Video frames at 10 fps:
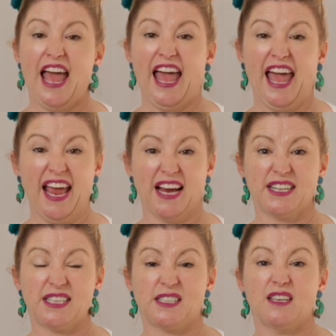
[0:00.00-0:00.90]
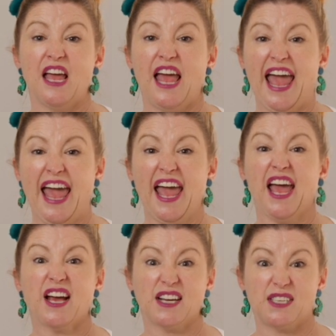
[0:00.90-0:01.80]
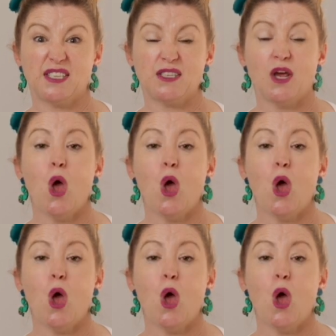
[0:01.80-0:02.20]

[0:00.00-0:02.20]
X, X,